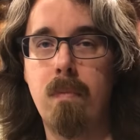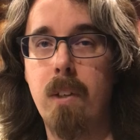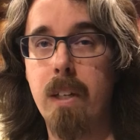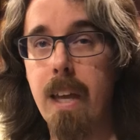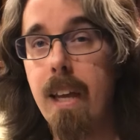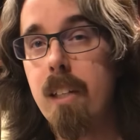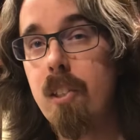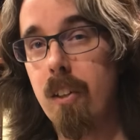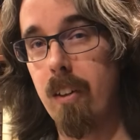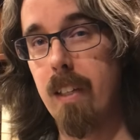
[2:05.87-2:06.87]

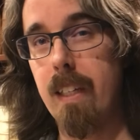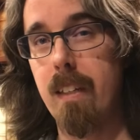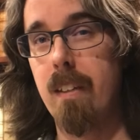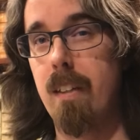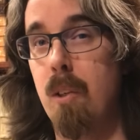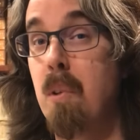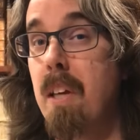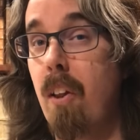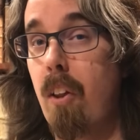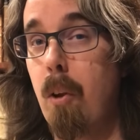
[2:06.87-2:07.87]
Occasionally, it would
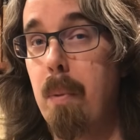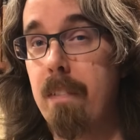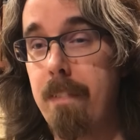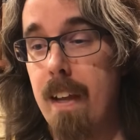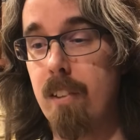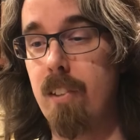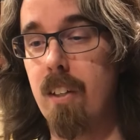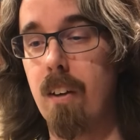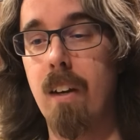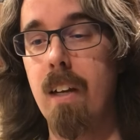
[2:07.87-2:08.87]
get a little bit
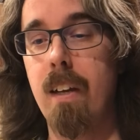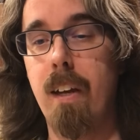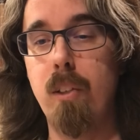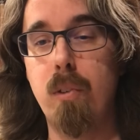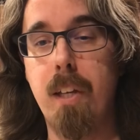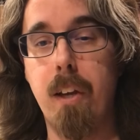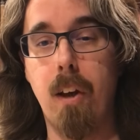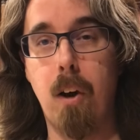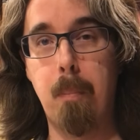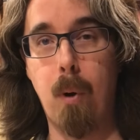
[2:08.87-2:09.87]
fancier, and you'd get
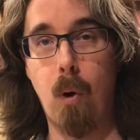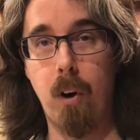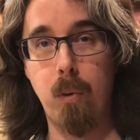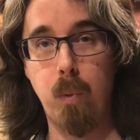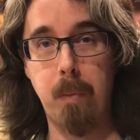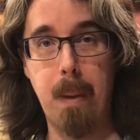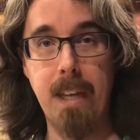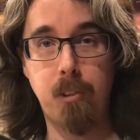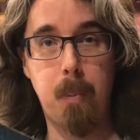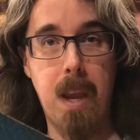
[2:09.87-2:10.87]
a board with
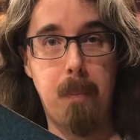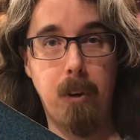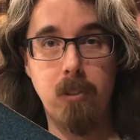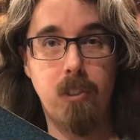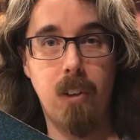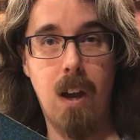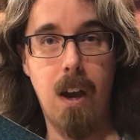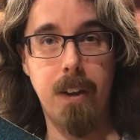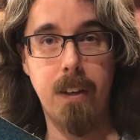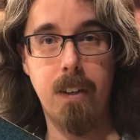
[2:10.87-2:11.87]
paste papers
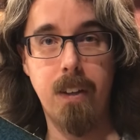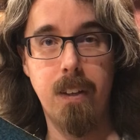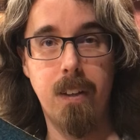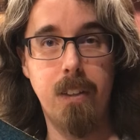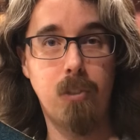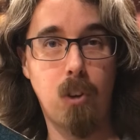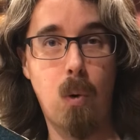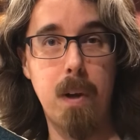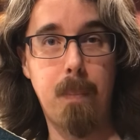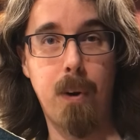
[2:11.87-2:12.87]
on it. And these are
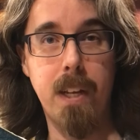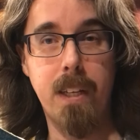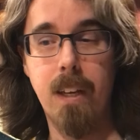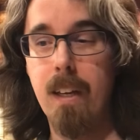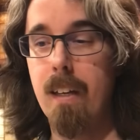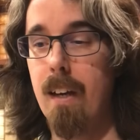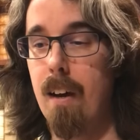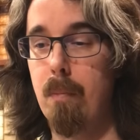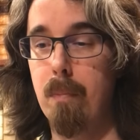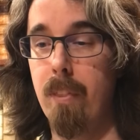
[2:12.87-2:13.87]
quite pretty.
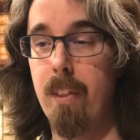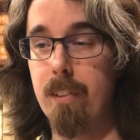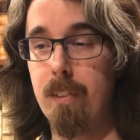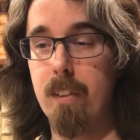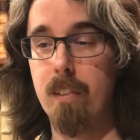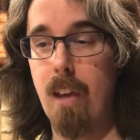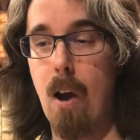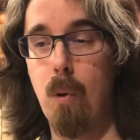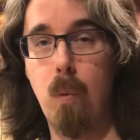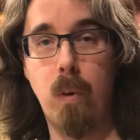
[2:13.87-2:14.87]
This is
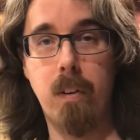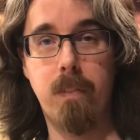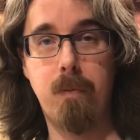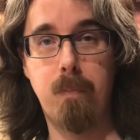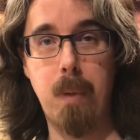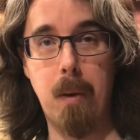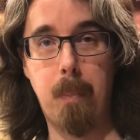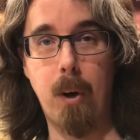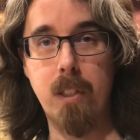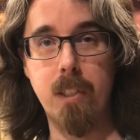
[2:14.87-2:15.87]
how it would have been
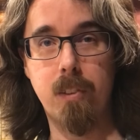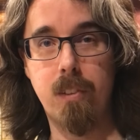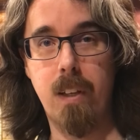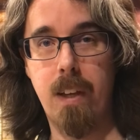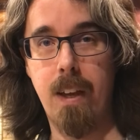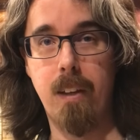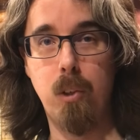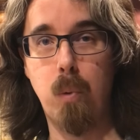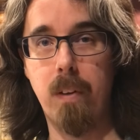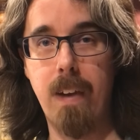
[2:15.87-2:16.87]
purchased, and
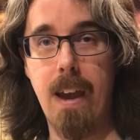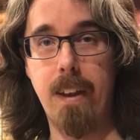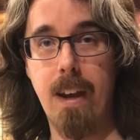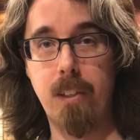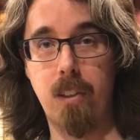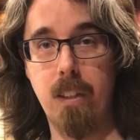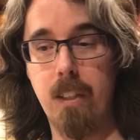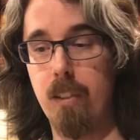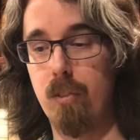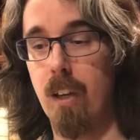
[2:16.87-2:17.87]
you would have had actually
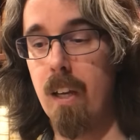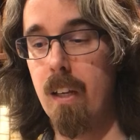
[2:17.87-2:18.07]
these